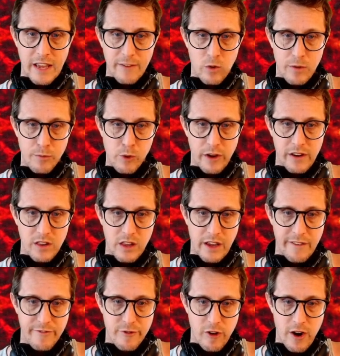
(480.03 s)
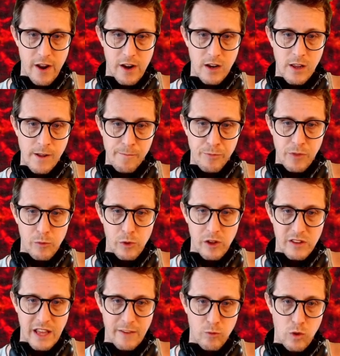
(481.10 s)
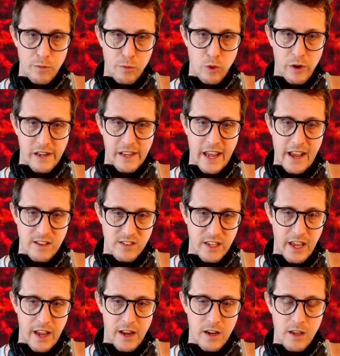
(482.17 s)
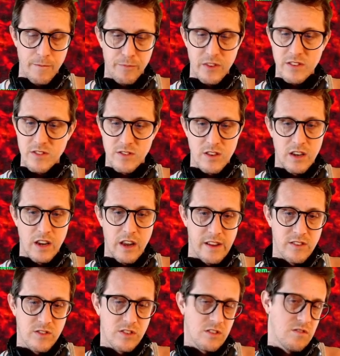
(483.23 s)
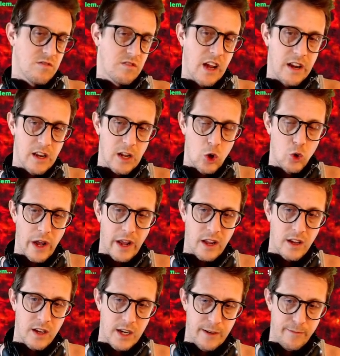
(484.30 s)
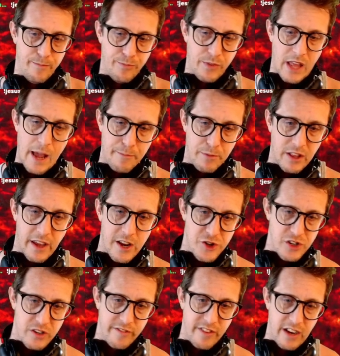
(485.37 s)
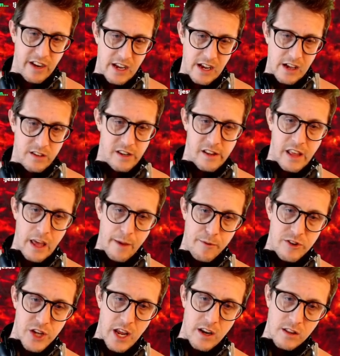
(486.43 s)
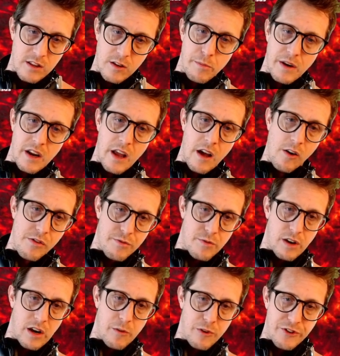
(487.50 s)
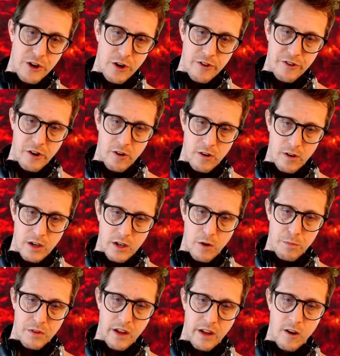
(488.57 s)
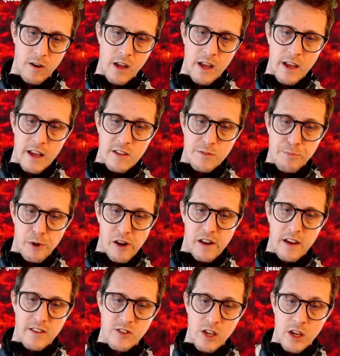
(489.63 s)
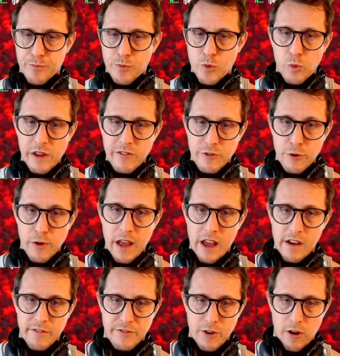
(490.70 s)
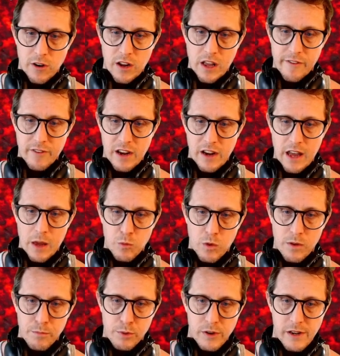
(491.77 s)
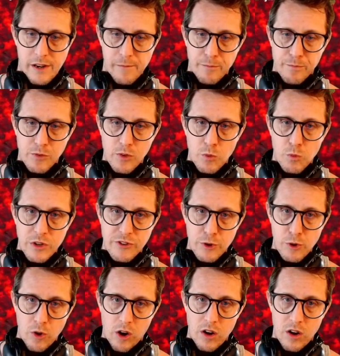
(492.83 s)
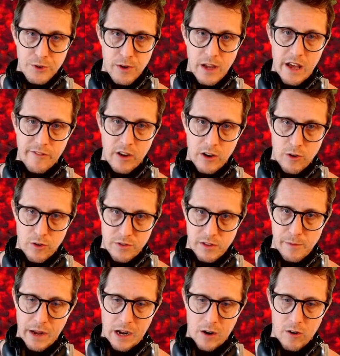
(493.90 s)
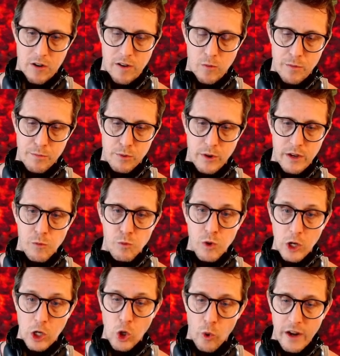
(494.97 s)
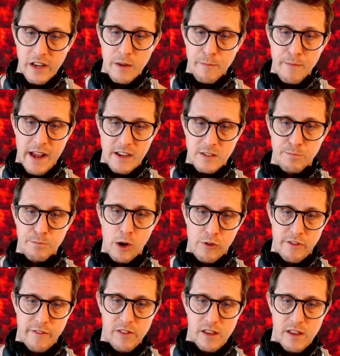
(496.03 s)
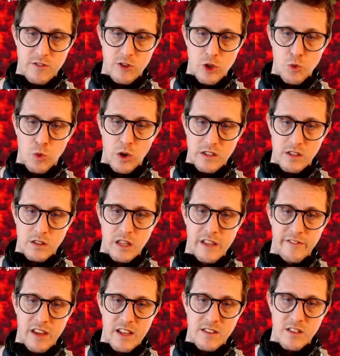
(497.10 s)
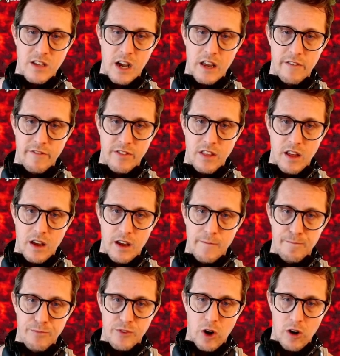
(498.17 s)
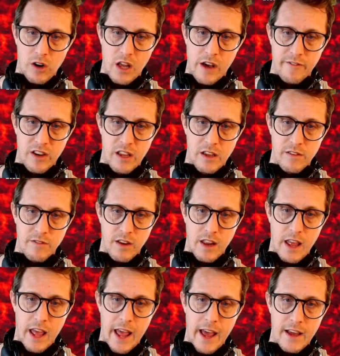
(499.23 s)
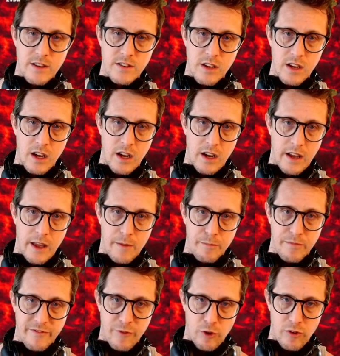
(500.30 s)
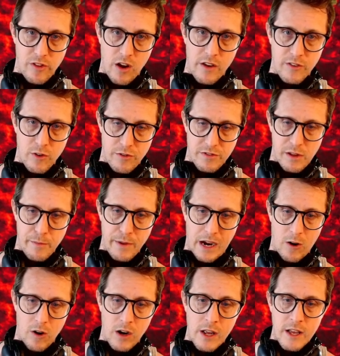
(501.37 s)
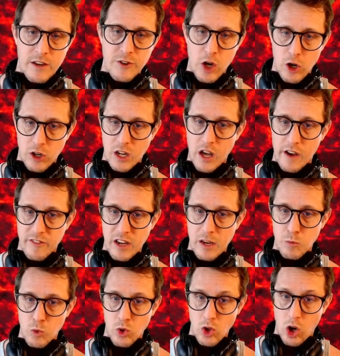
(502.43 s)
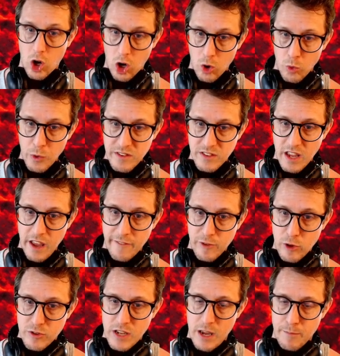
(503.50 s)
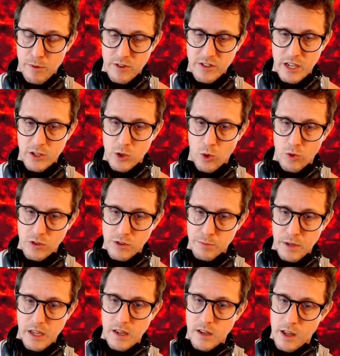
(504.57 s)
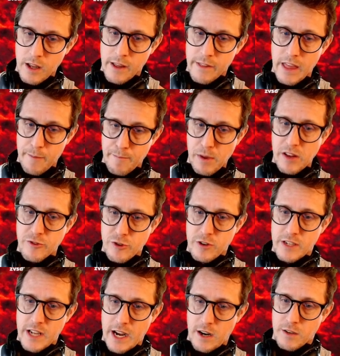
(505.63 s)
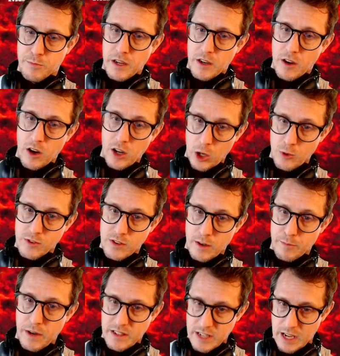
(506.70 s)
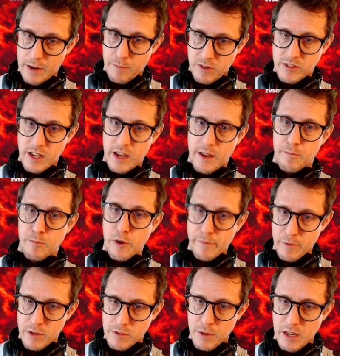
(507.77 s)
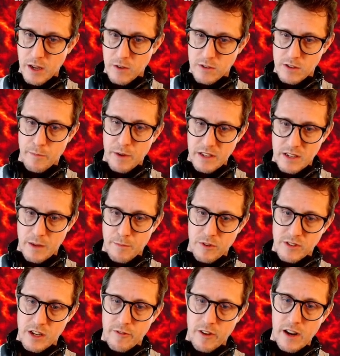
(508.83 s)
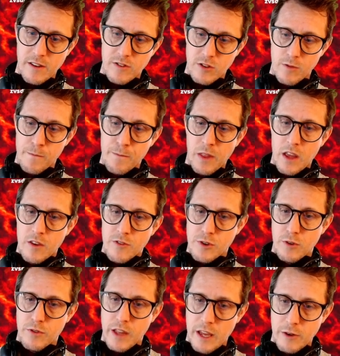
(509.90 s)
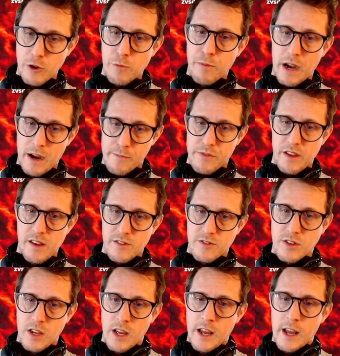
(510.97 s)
1 point in Life Drain, and we only have 1 point in Cascade. This is a nice kind of quick application of vitality damage and a little bit of health return to your player. This is pretty nice. We do have Dark Covenant at 1 point. We do also have Unearthly Power at 1 point. We're going to max both of these. You want to live inside of Dark Covenant and for Unearthly Power. Dark Covenant will always give you 10% total speed. That means your attack speed goes up by 10%. Movement speed goes up by 10%, right? So then you pop this.